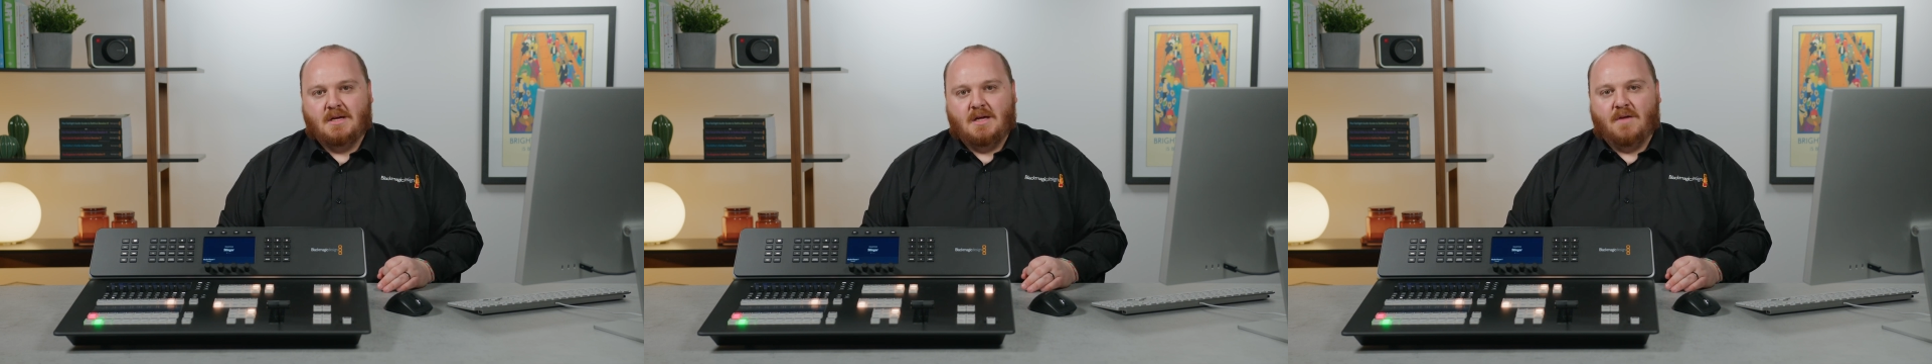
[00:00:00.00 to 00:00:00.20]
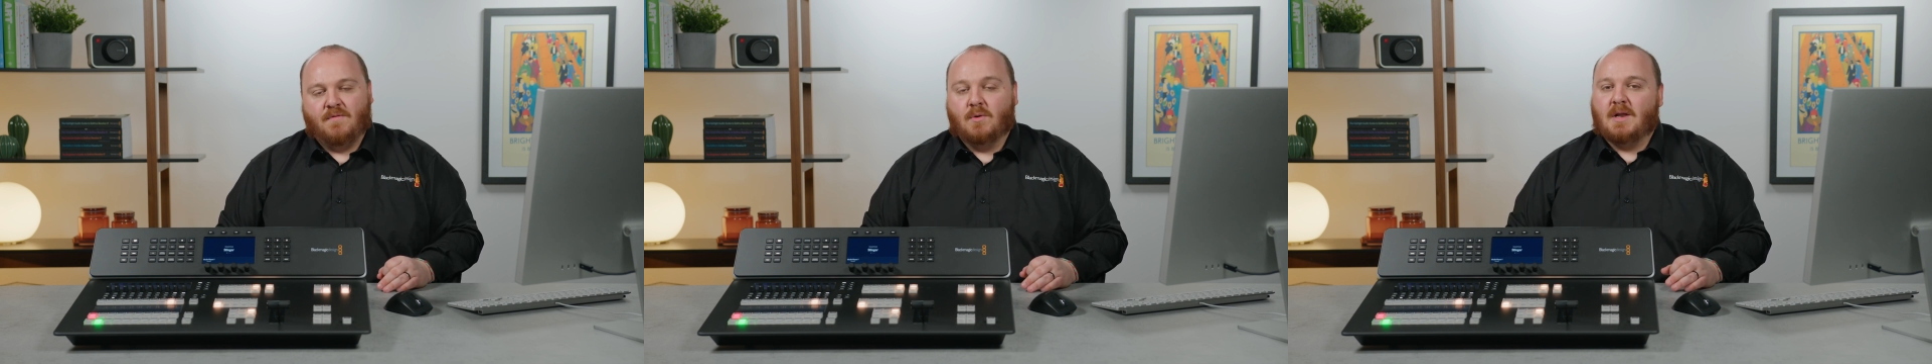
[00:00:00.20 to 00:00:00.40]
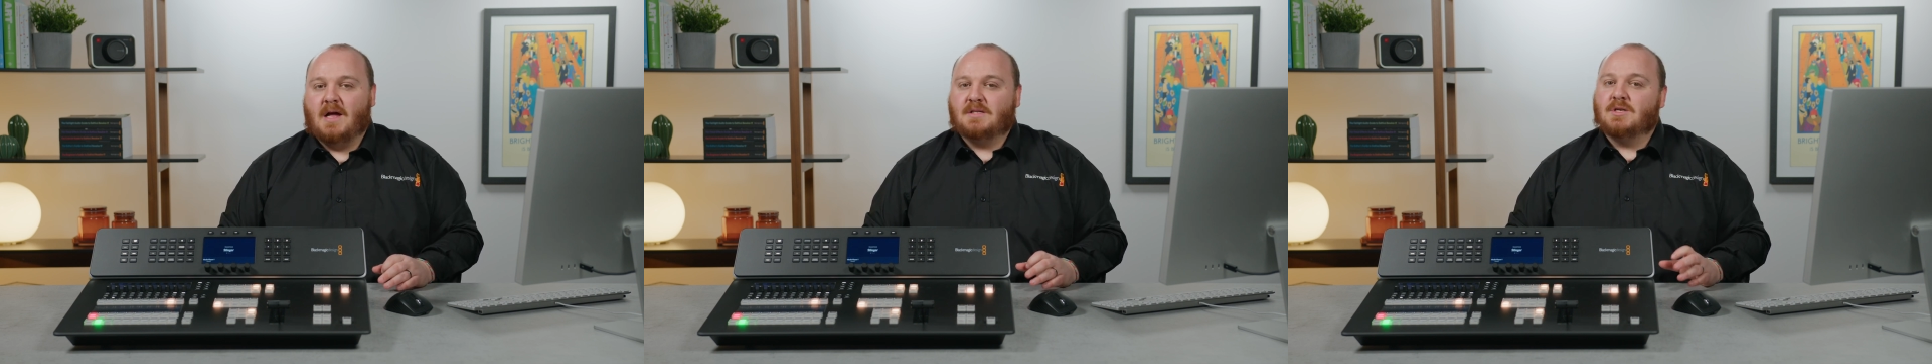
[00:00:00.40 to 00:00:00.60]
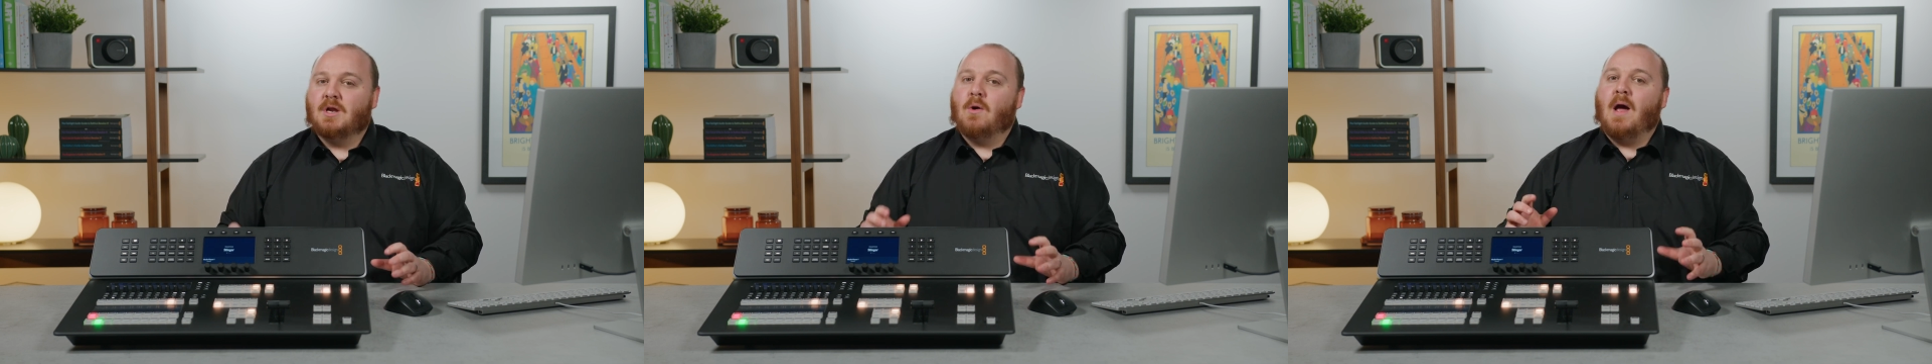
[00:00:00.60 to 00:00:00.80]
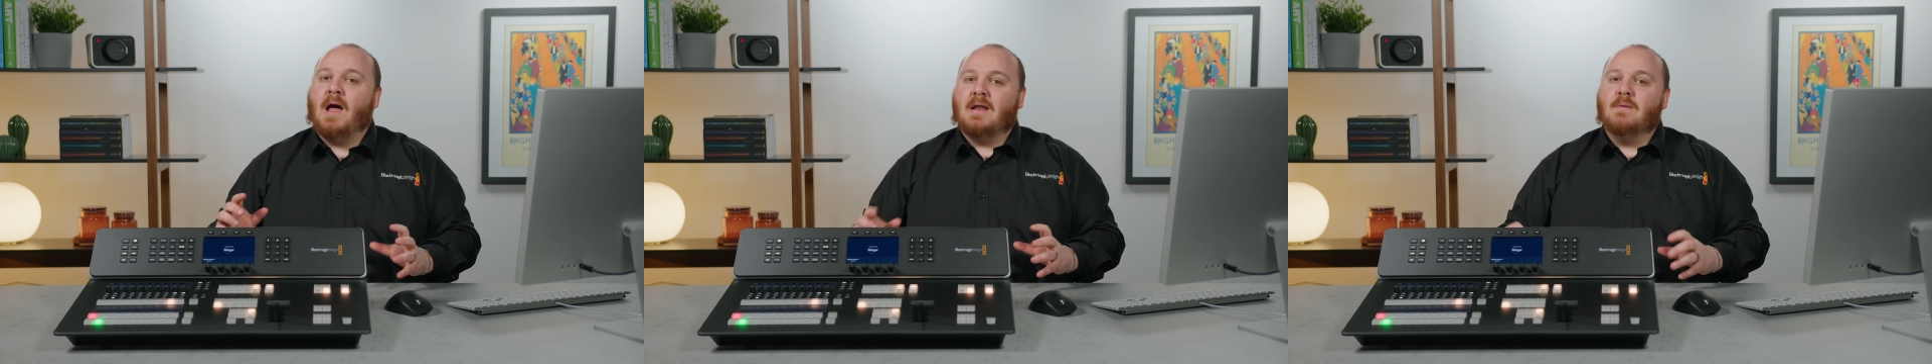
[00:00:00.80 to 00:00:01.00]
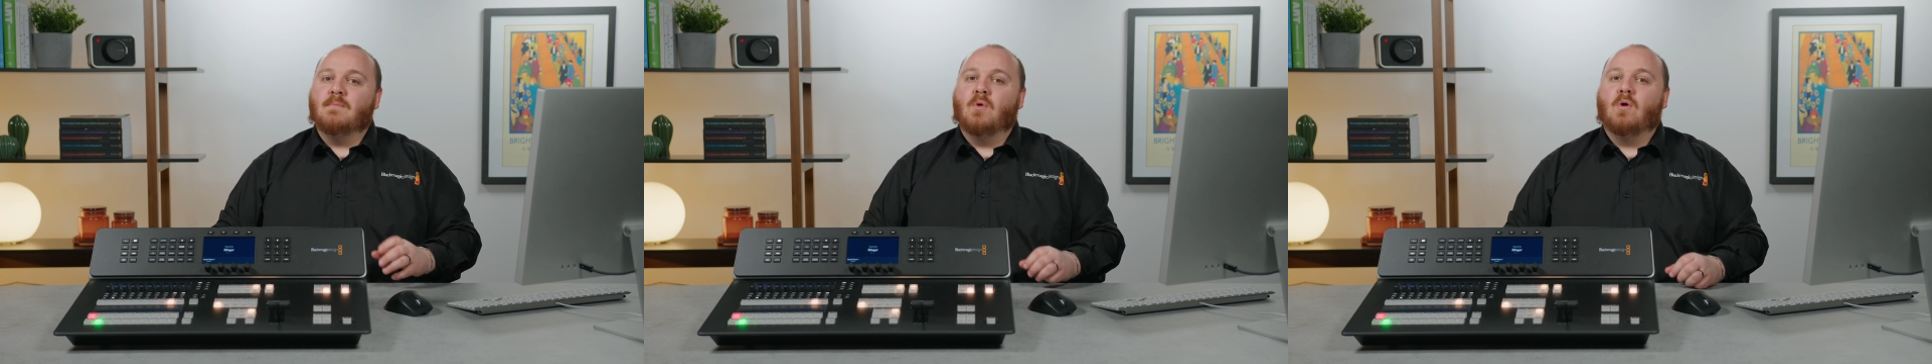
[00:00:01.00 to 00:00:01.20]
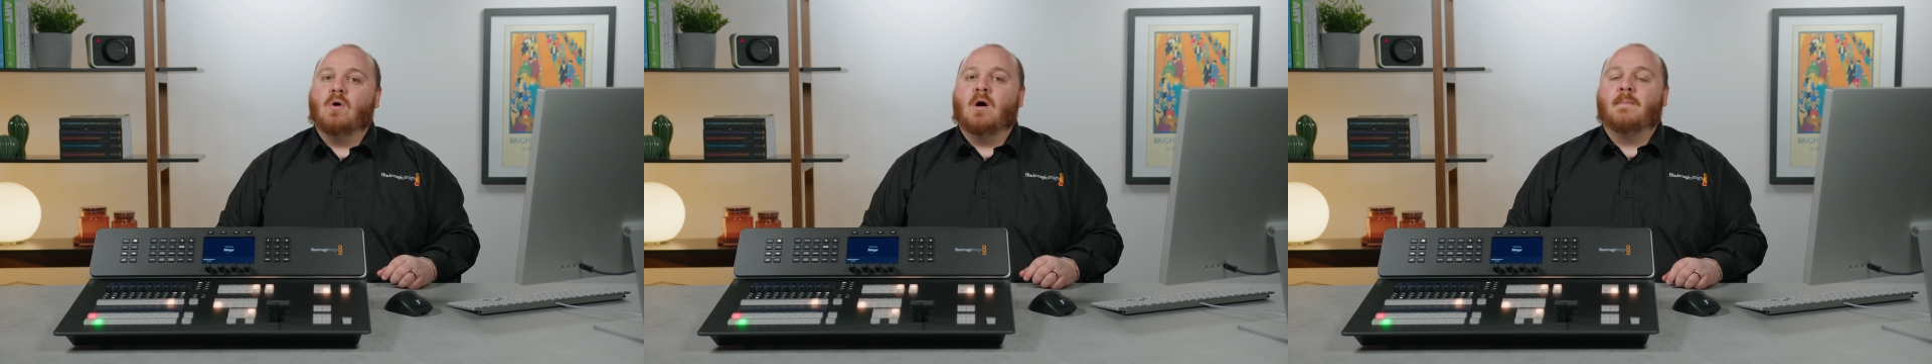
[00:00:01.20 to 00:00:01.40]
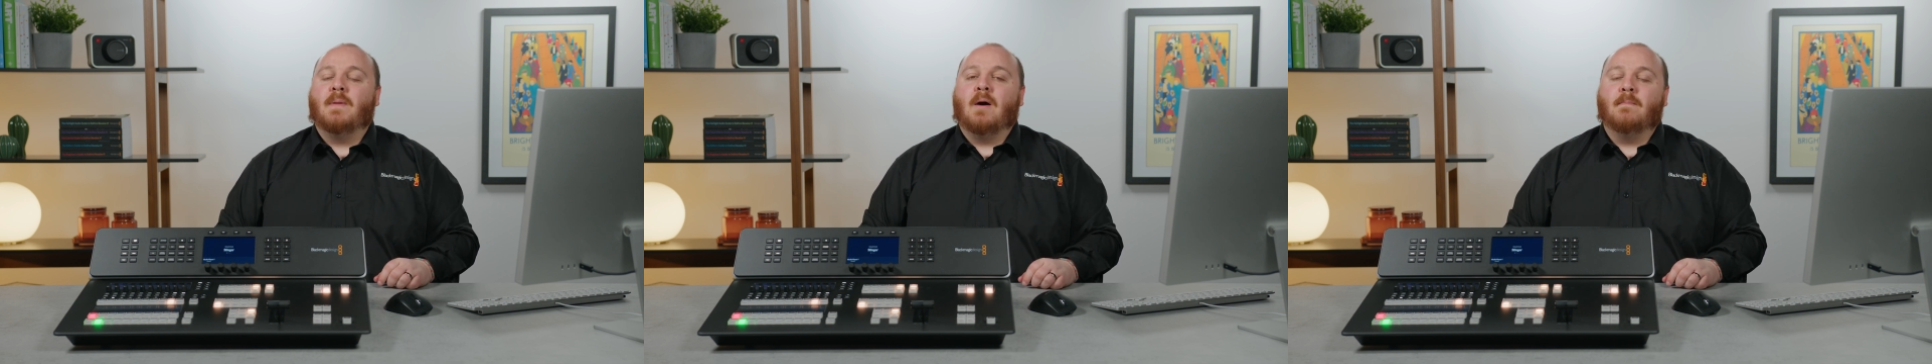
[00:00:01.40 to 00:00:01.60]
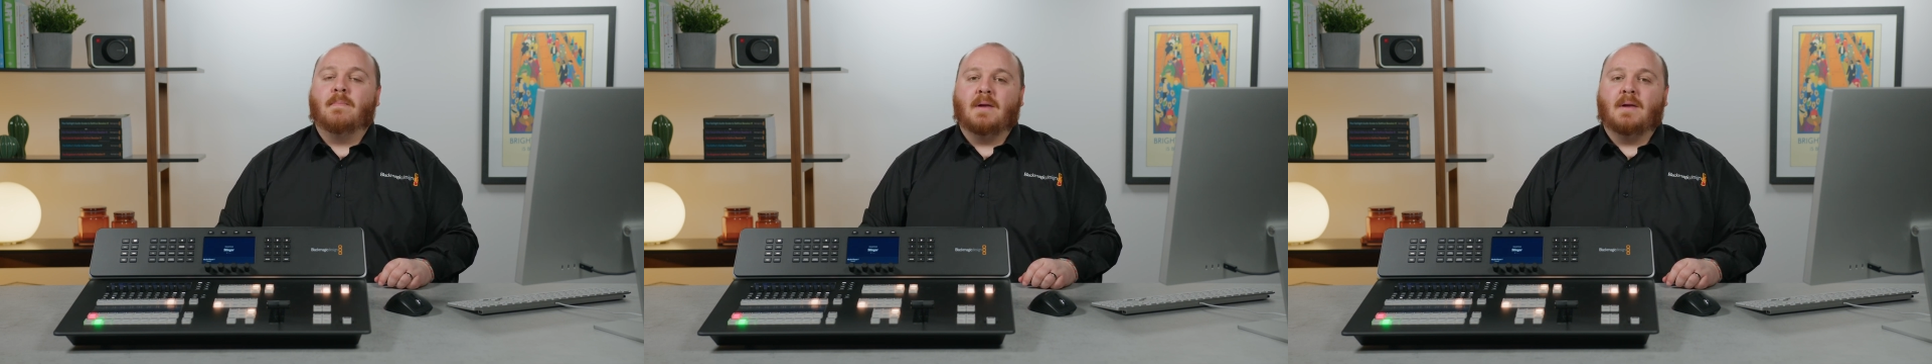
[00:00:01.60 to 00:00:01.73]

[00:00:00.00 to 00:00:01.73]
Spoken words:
If you would like to know any more about